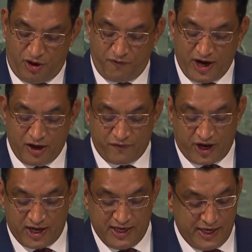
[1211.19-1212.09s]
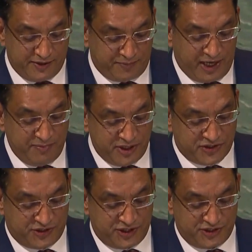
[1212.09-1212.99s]
of one of our late prime
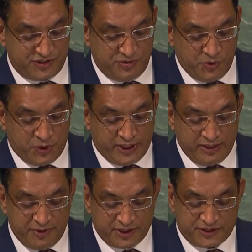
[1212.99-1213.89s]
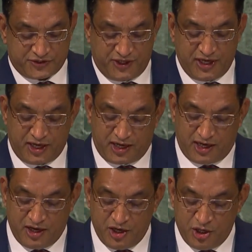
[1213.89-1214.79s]
ministers who committed Sri Lanka